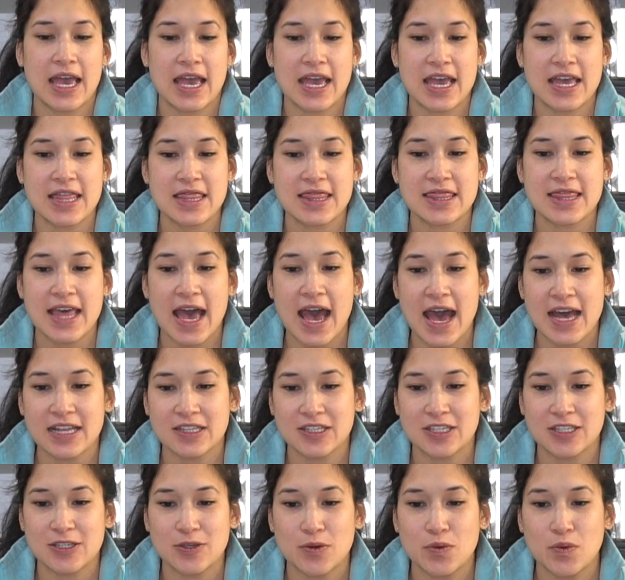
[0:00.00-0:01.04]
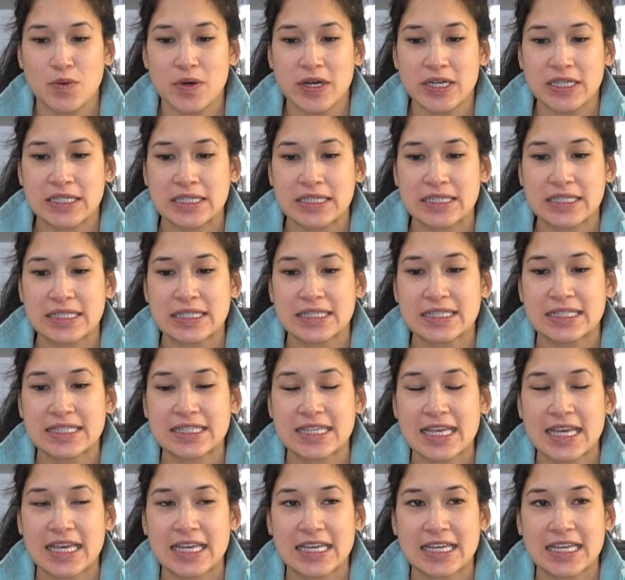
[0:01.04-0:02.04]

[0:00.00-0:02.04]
and that was